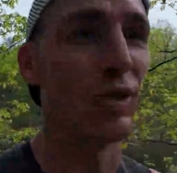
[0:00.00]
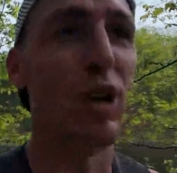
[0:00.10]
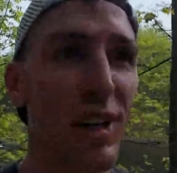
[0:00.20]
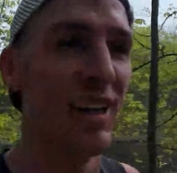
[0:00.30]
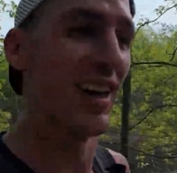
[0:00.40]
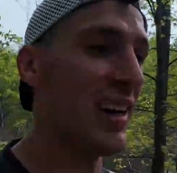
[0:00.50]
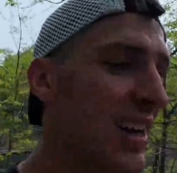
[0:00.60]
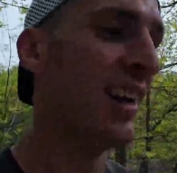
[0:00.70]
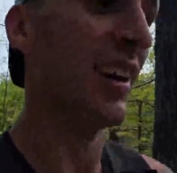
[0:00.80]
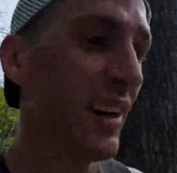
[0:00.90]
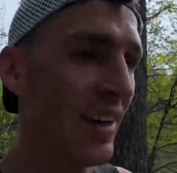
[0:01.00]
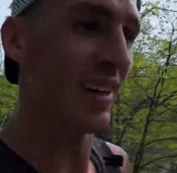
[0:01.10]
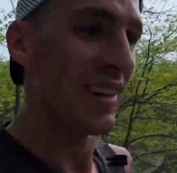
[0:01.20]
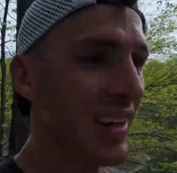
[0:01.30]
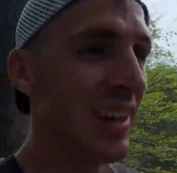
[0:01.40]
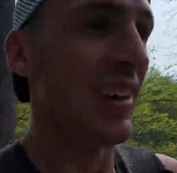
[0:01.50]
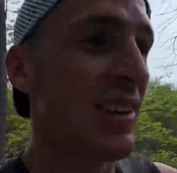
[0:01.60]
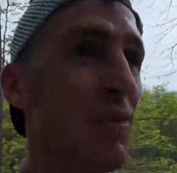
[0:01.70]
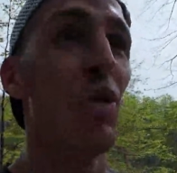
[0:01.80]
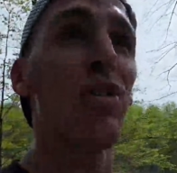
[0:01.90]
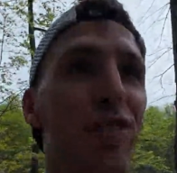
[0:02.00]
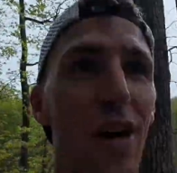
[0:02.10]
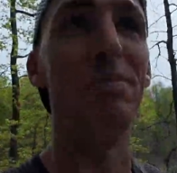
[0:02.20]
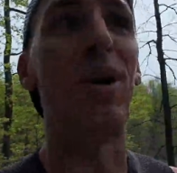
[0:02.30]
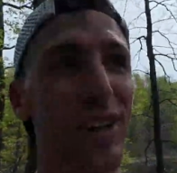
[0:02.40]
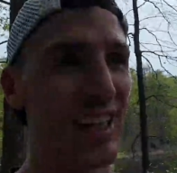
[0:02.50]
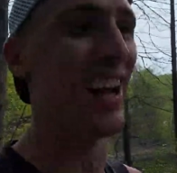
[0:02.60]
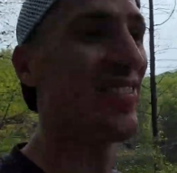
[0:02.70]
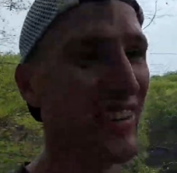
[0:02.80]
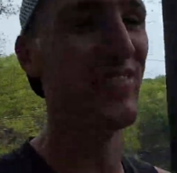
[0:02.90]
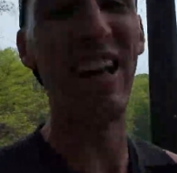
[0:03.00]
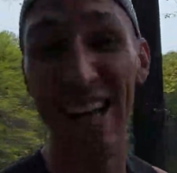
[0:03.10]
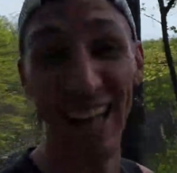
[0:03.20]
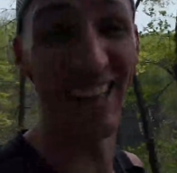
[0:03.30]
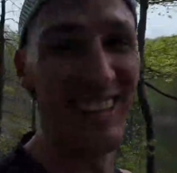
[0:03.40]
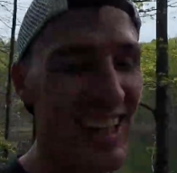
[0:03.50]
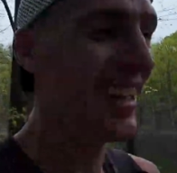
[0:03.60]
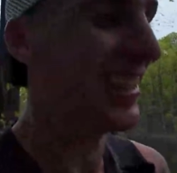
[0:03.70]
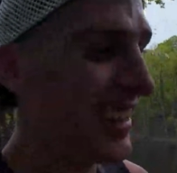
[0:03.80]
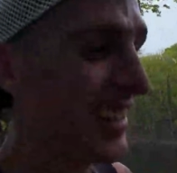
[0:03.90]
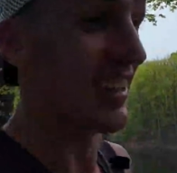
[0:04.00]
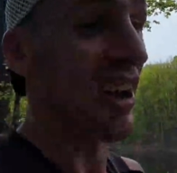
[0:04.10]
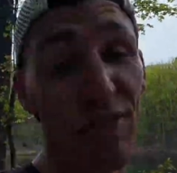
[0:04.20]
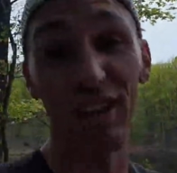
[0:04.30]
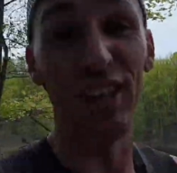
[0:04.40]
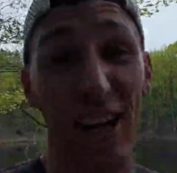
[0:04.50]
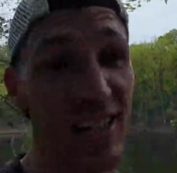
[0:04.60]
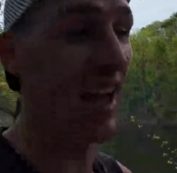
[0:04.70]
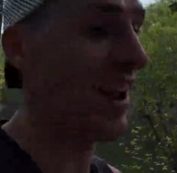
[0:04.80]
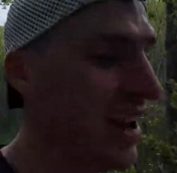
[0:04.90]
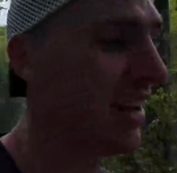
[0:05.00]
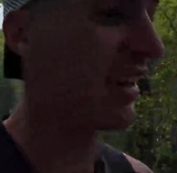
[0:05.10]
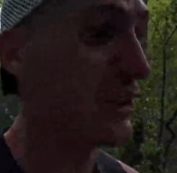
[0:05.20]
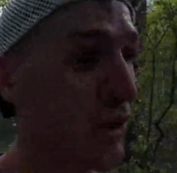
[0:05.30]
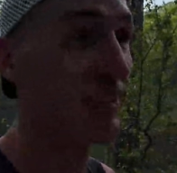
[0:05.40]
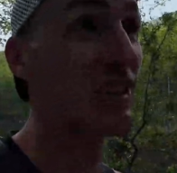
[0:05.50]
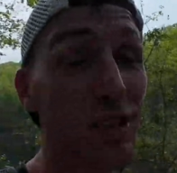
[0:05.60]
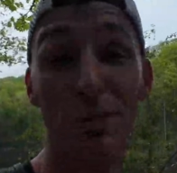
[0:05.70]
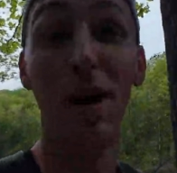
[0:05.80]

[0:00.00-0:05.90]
one of the more fun parts for me, at least. Hopefully you guys enjoy it just as